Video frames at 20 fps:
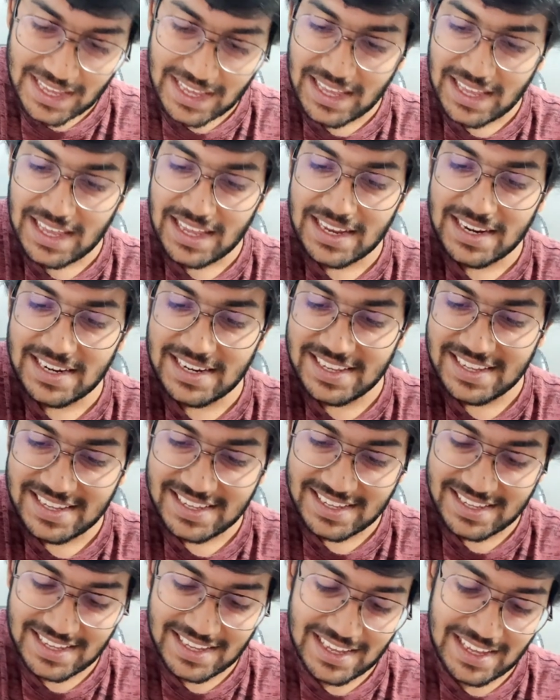and
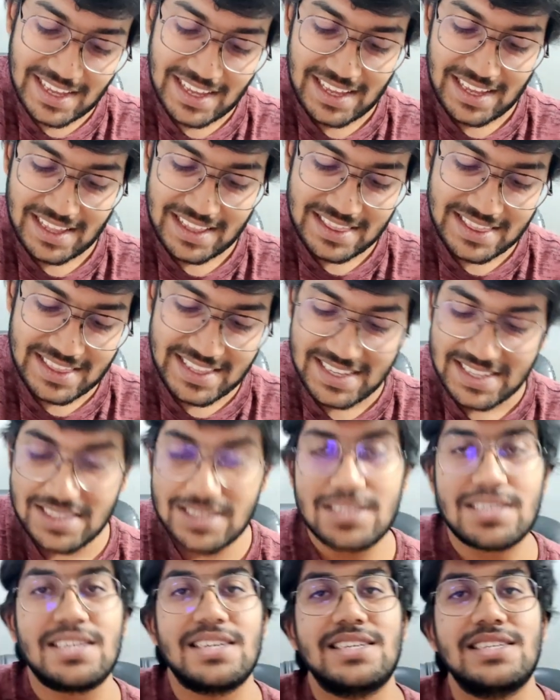
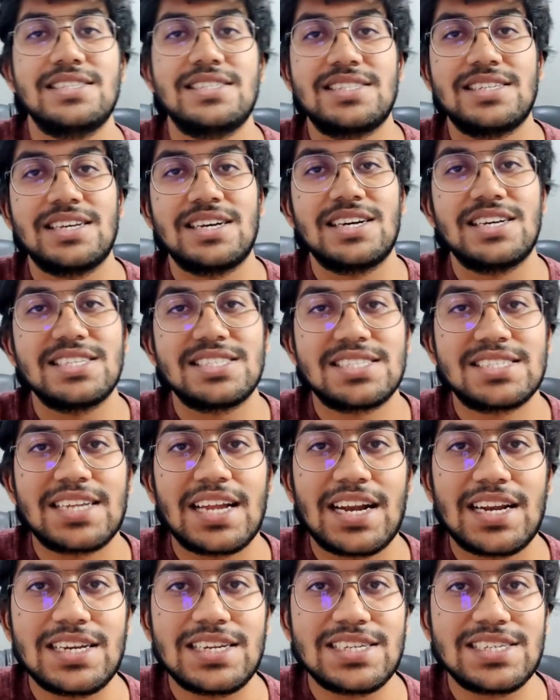this is a
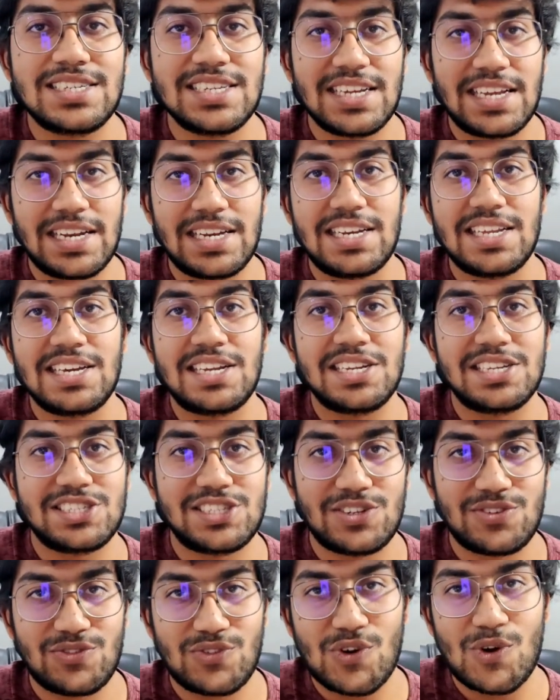standard
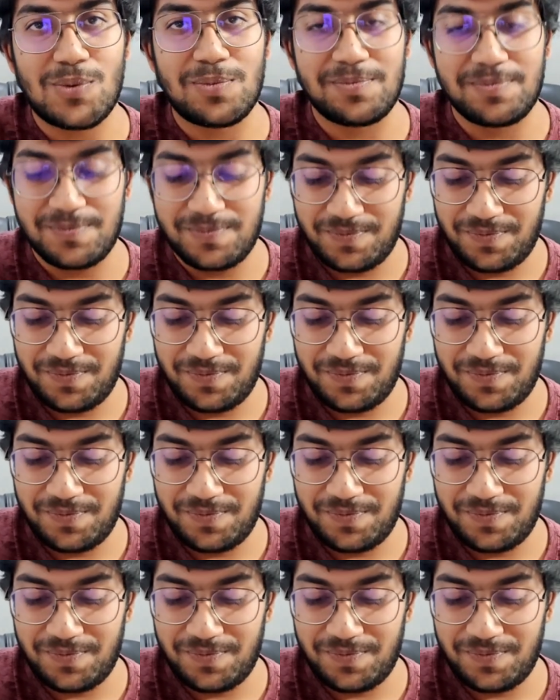integration form,